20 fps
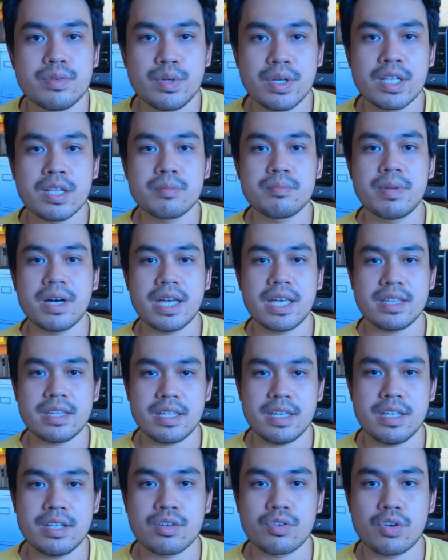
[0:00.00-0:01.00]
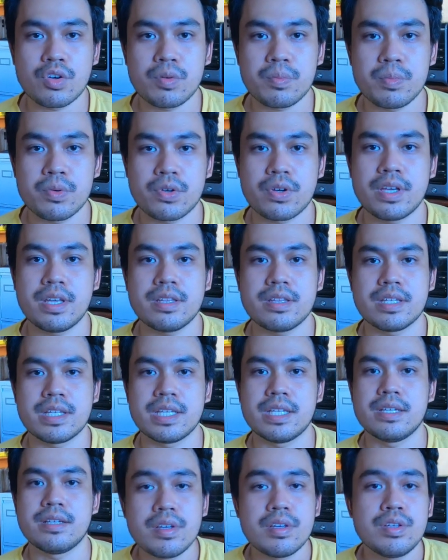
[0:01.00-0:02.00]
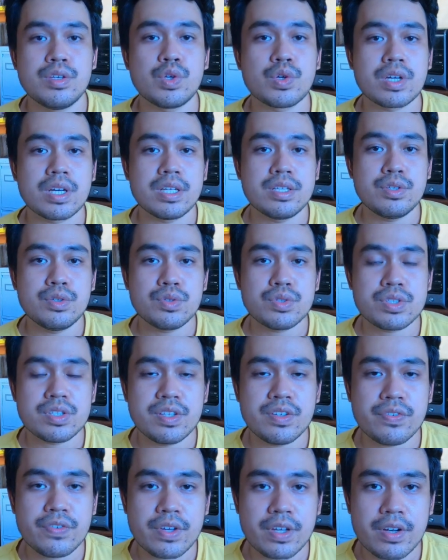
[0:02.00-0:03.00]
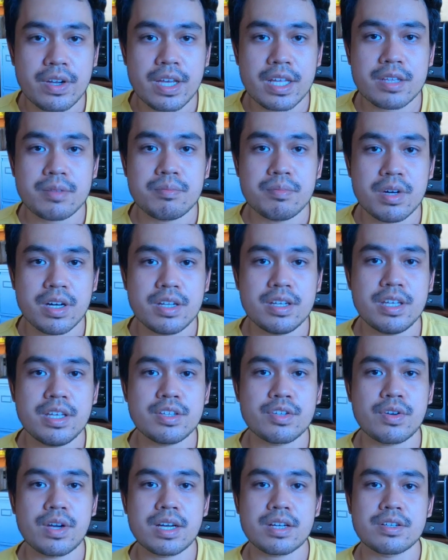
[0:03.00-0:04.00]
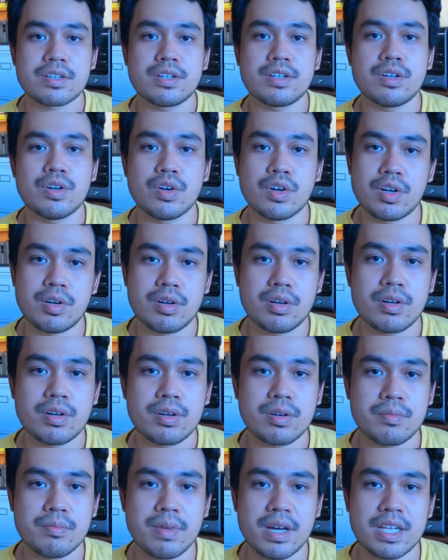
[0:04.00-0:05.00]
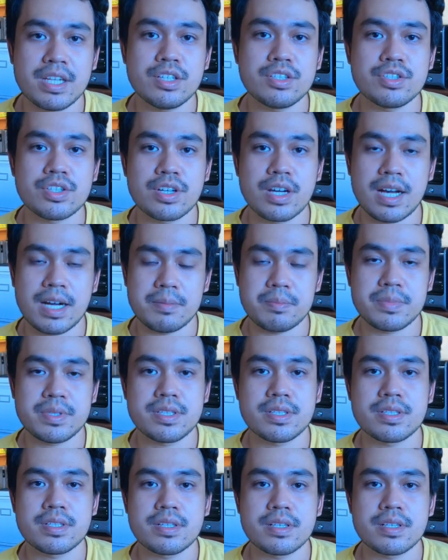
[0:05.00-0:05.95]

Real Byte Incorporated. You can use different money tracker or manager apps.